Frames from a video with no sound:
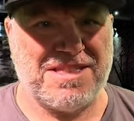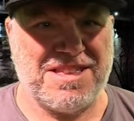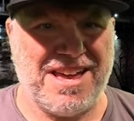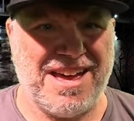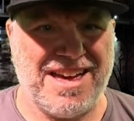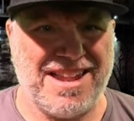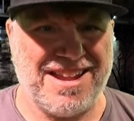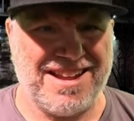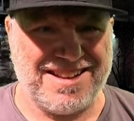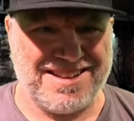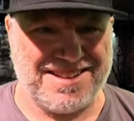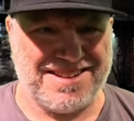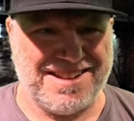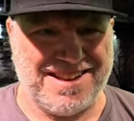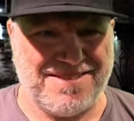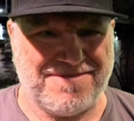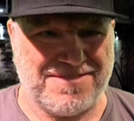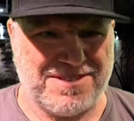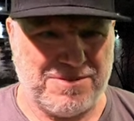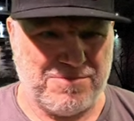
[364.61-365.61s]
That I can
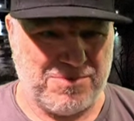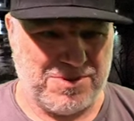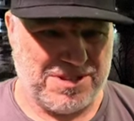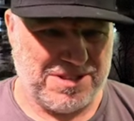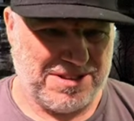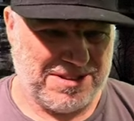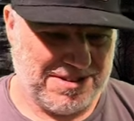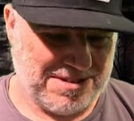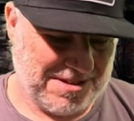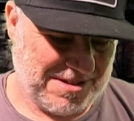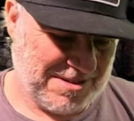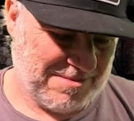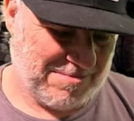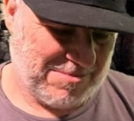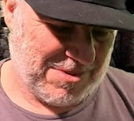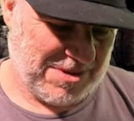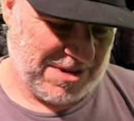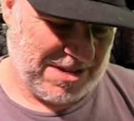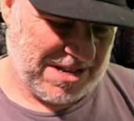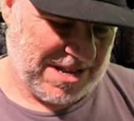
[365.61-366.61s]
have an opinion on,
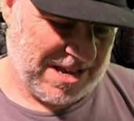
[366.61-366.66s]
but